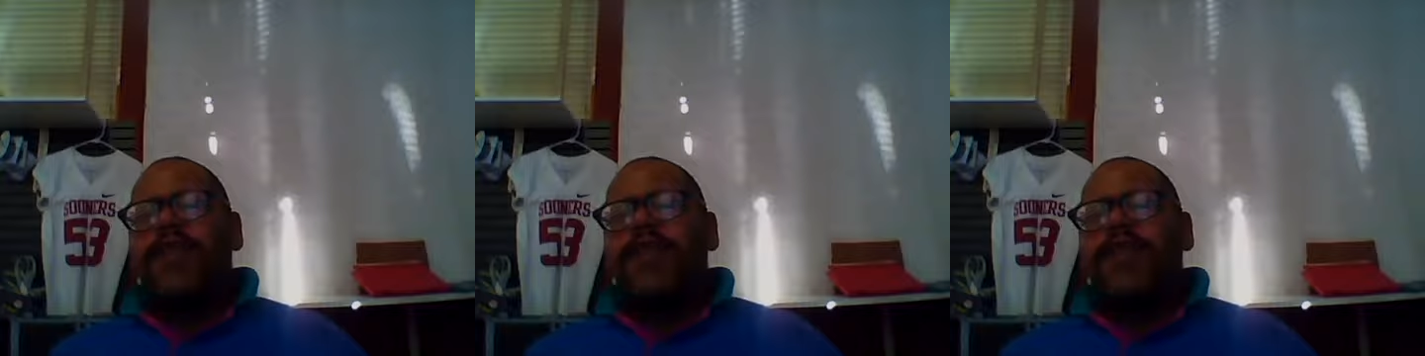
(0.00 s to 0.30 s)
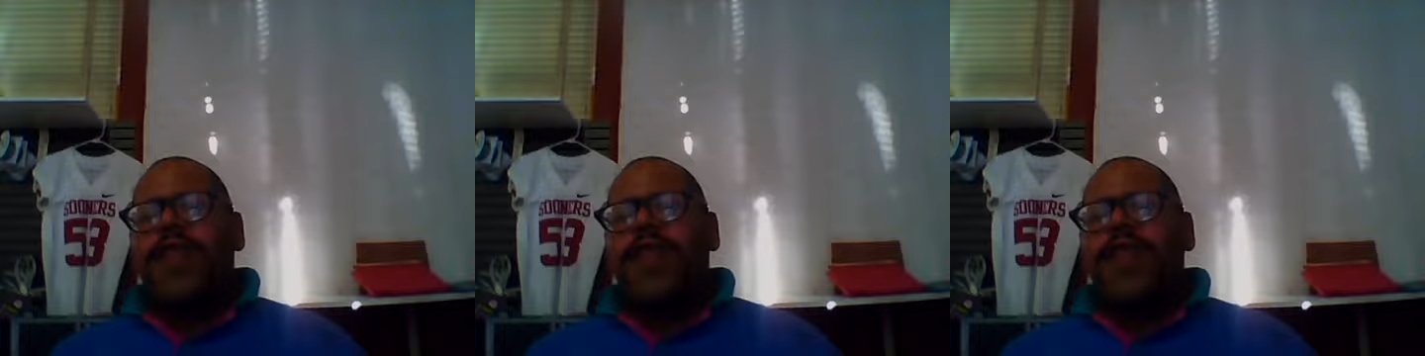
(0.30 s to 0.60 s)
if
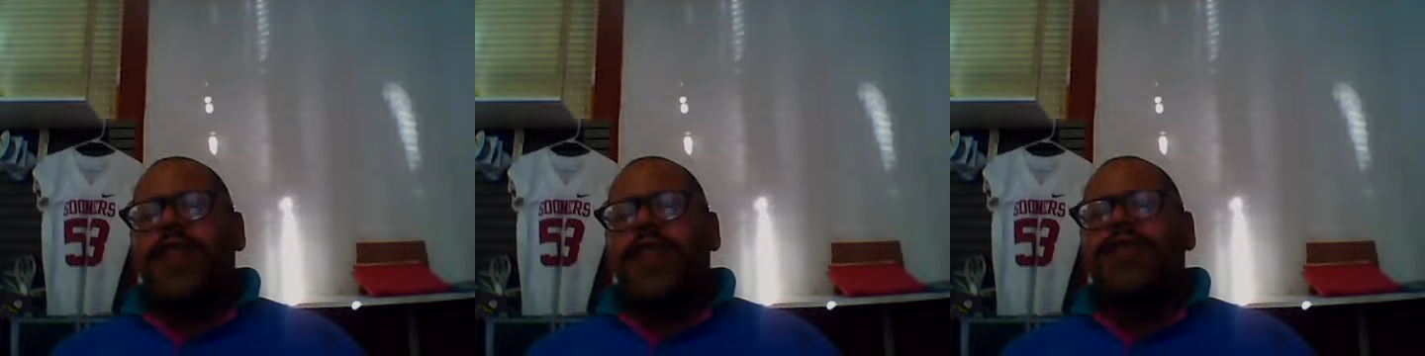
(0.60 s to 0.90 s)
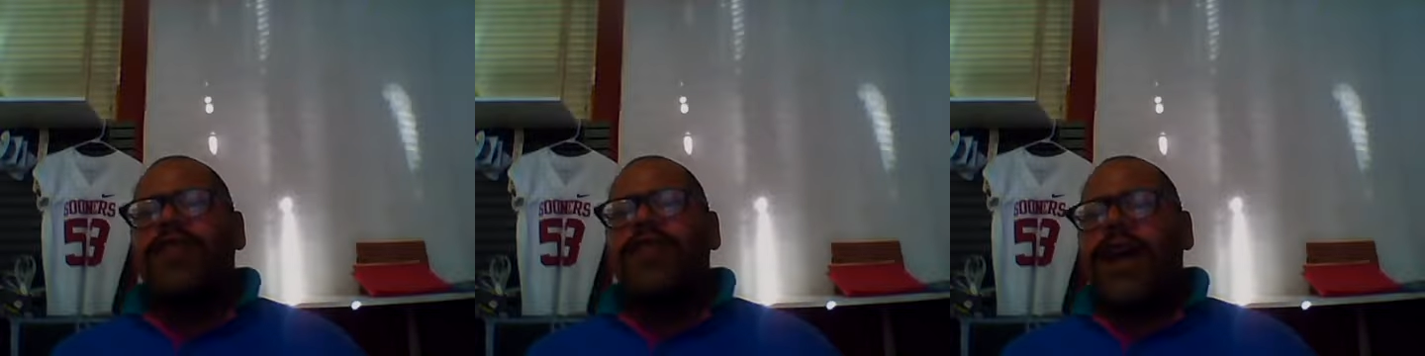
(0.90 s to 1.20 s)
you're a
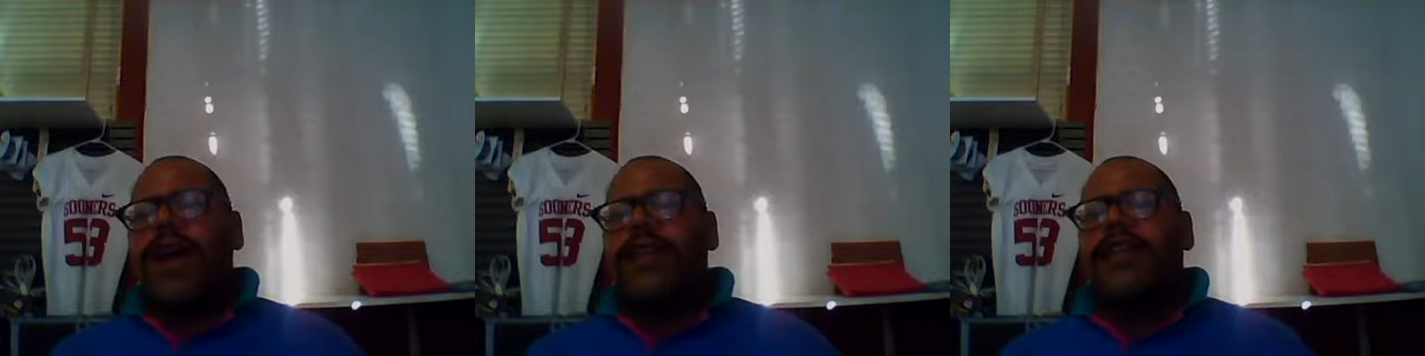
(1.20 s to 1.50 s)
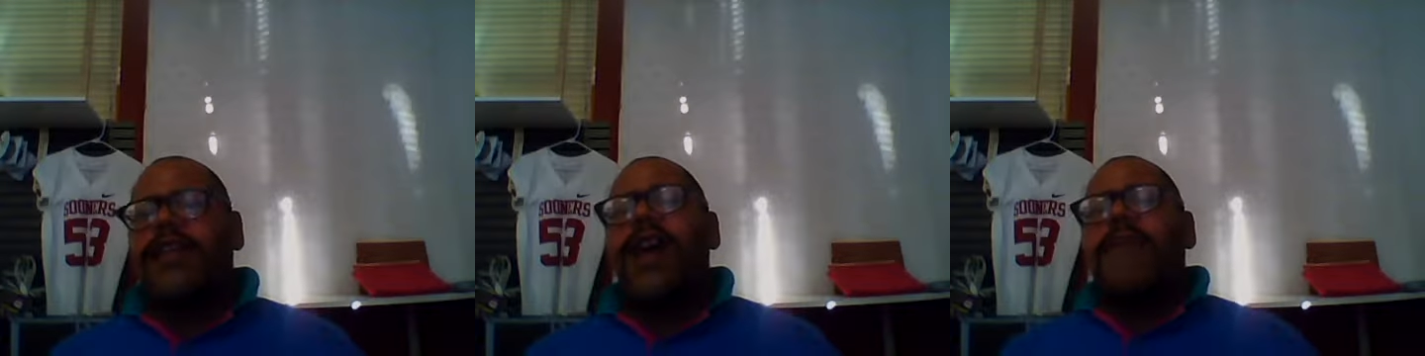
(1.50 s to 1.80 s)
theologian or
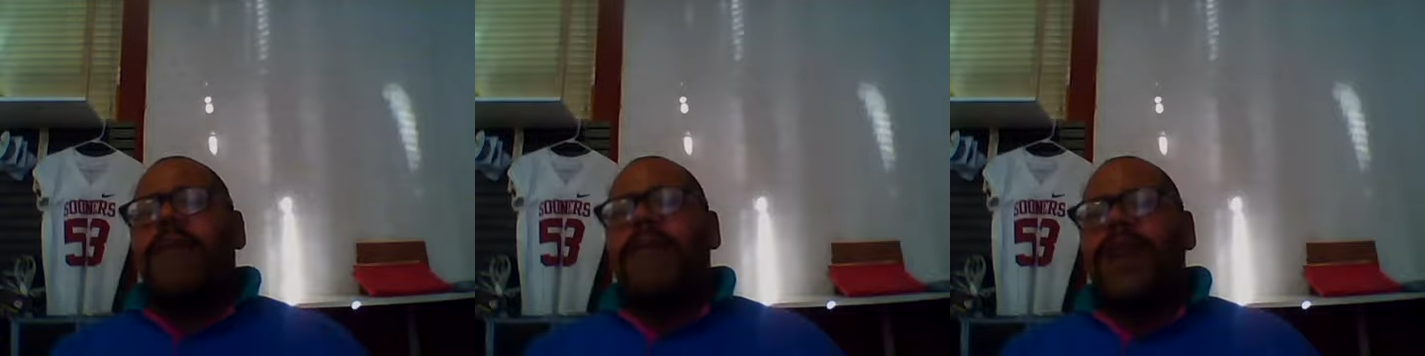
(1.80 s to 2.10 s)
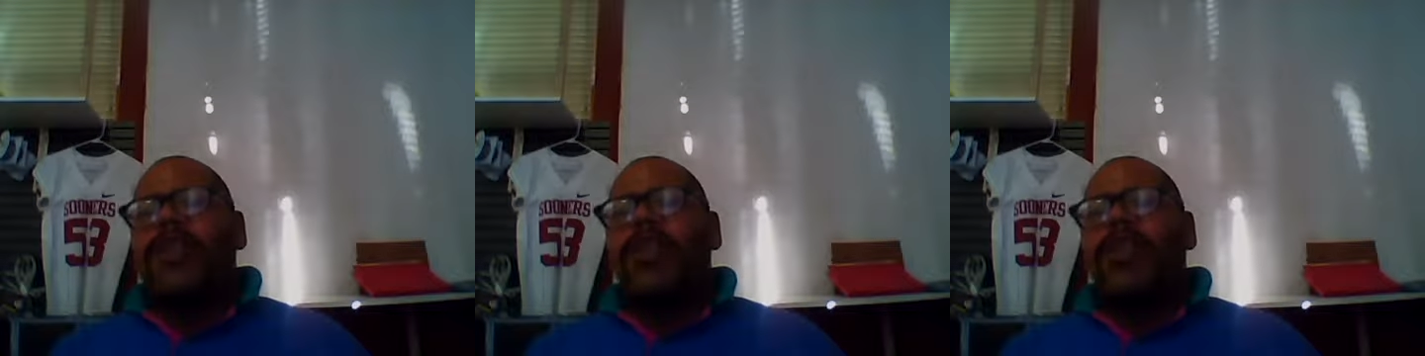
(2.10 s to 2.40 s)
apologist, but
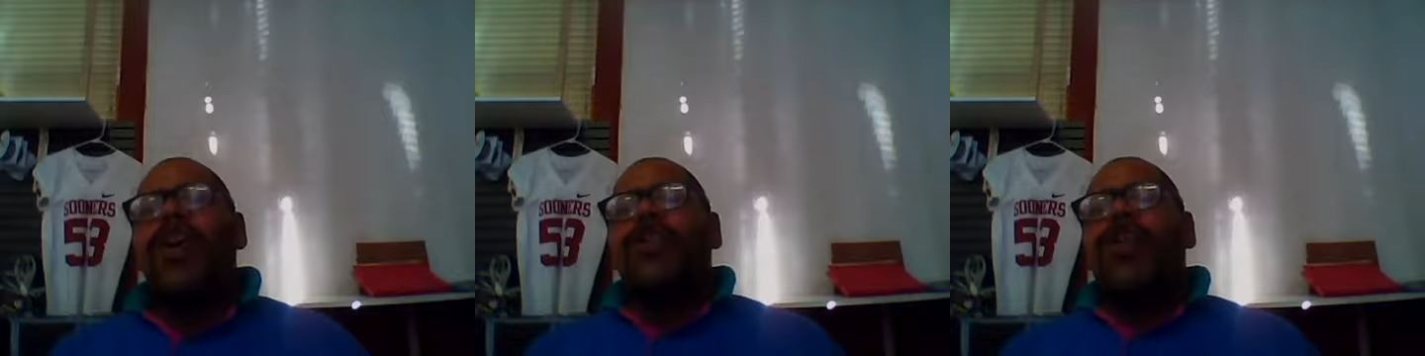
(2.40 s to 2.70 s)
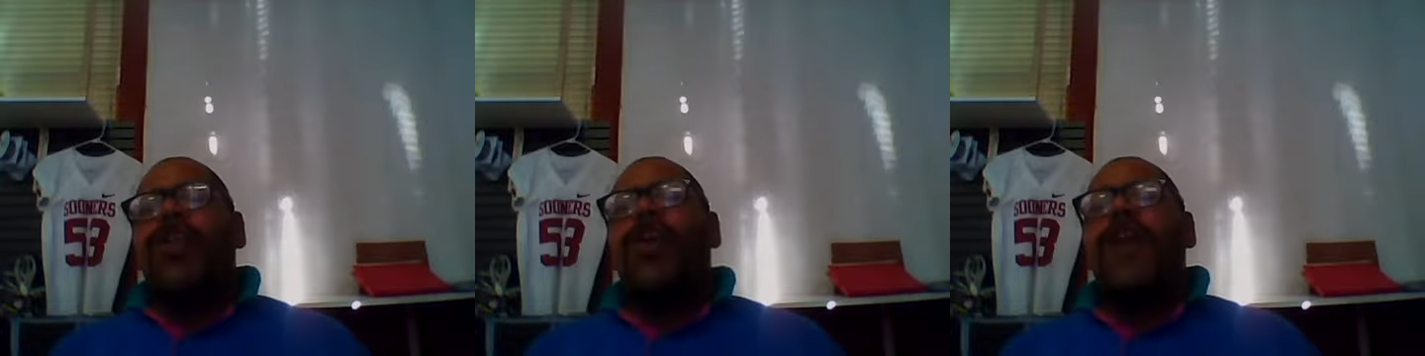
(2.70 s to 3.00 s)
make sure
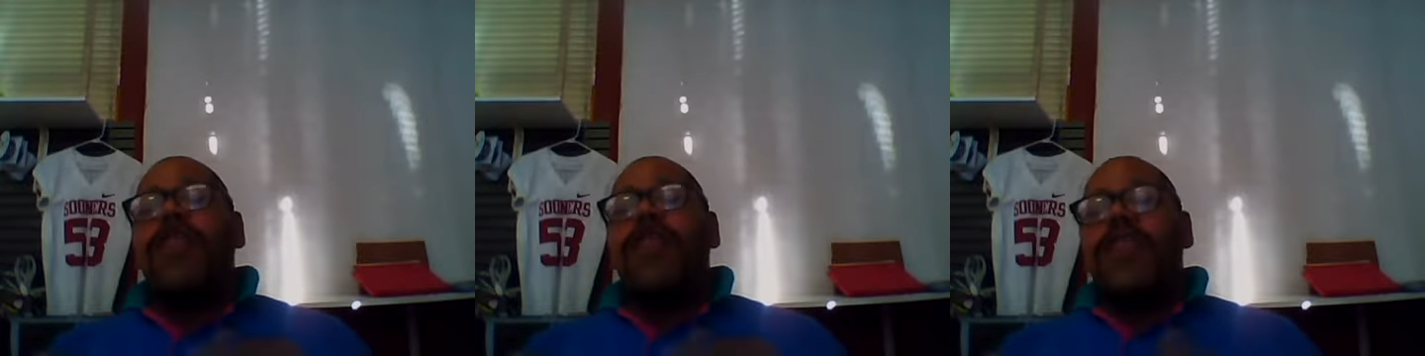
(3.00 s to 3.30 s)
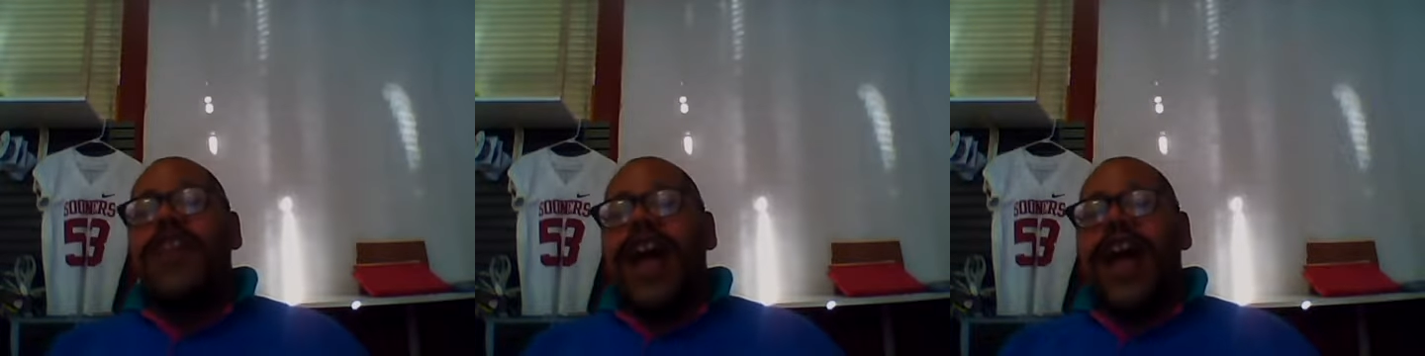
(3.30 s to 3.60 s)
your
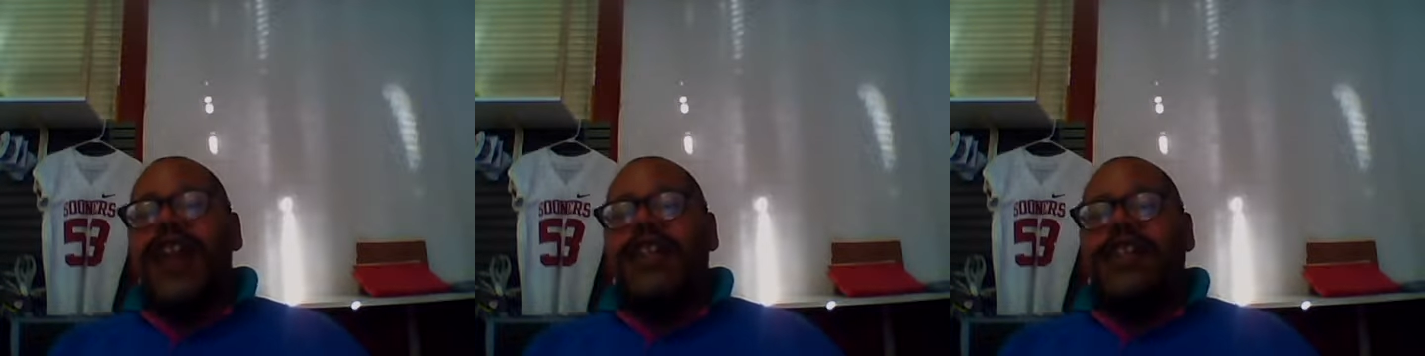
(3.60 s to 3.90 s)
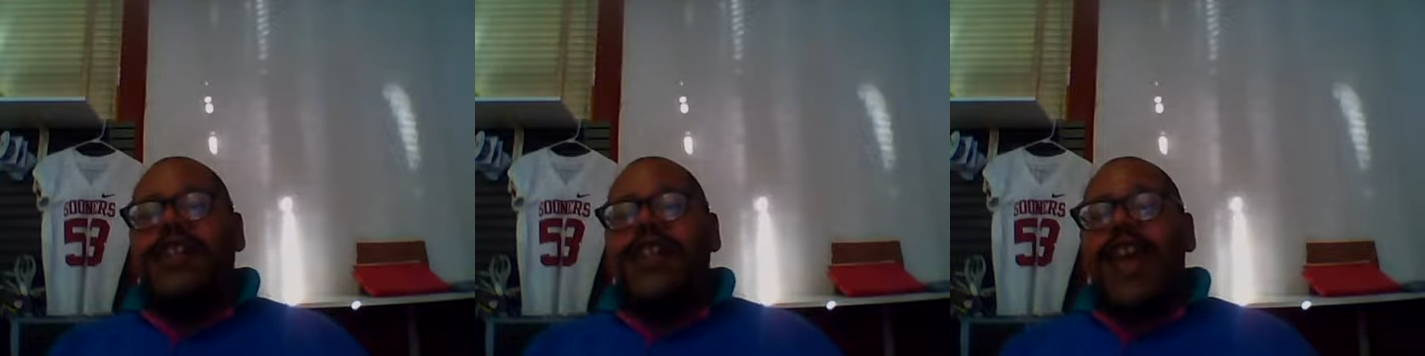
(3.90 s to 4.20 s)

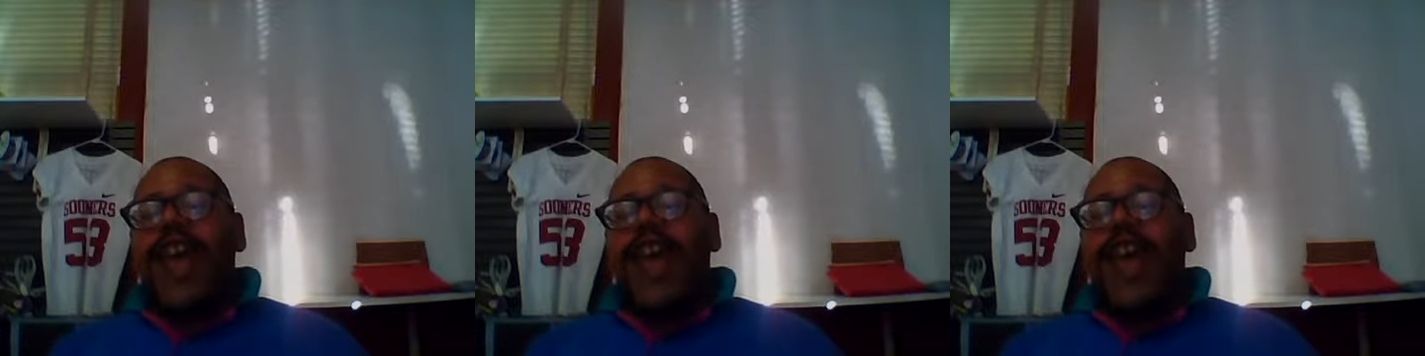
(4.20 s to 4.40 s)
theology